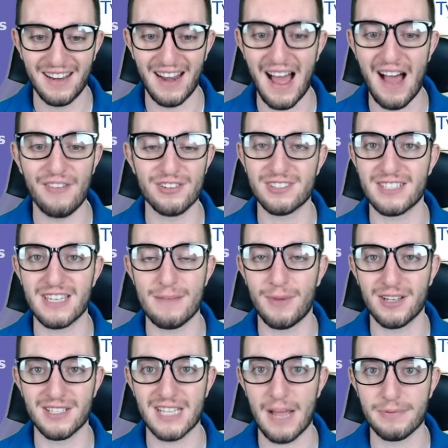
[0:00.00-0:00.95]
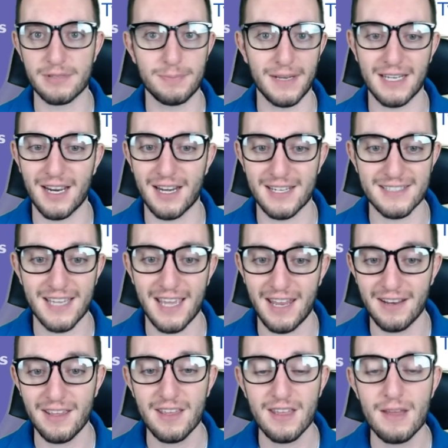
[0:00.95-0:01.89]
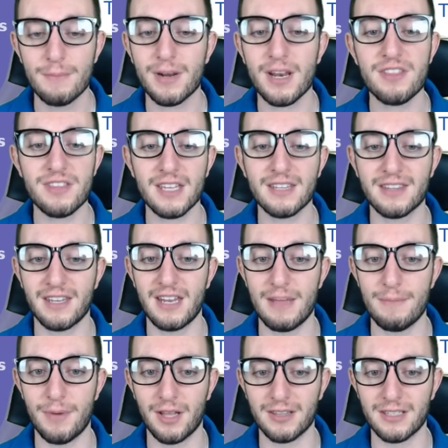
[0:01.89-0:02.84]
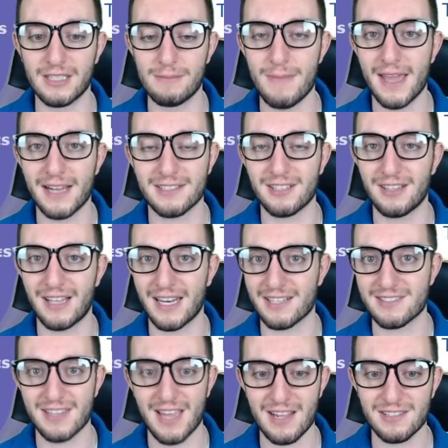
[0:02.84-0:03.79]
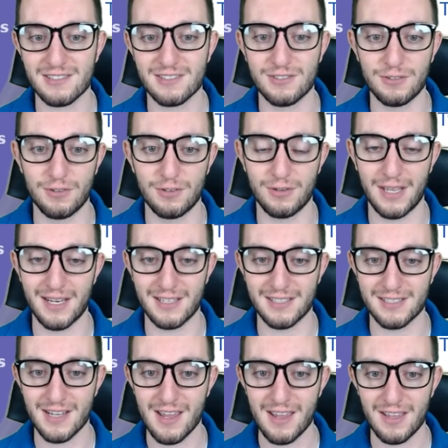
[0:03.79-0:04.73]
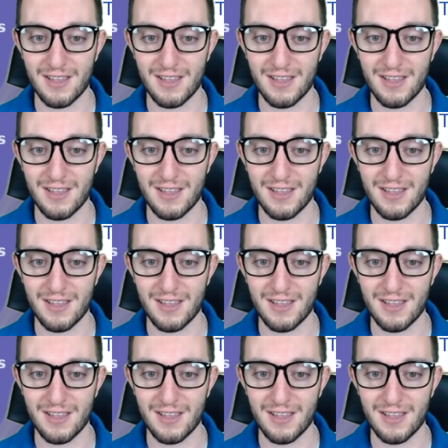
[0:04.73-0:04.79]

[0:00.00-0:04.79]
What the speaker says: Obviously, Hitmontop spinning on its head, but I think that Hitmonlee makes a lot of sense due to its